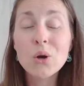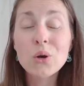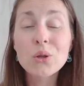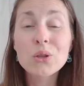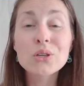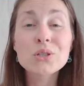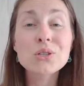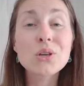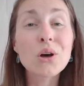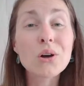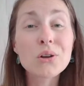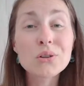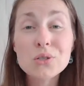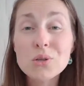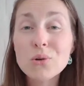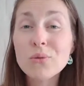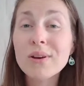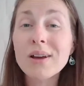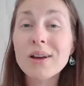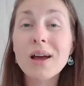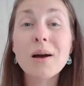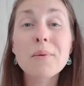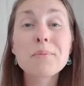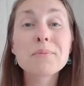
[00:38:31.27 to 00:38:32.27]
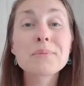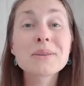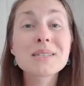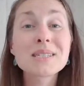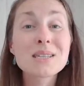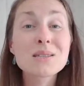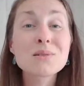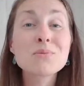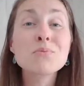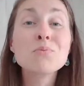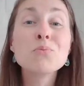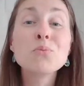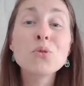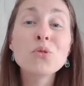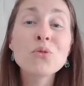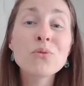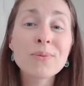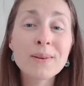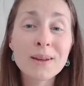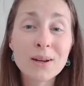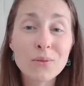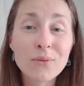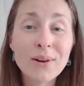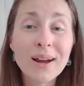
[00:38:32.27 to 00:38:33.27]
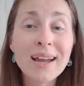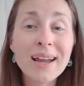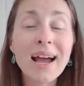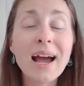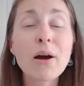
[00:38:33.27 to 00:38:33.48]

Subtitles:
This also encompasses movement, right?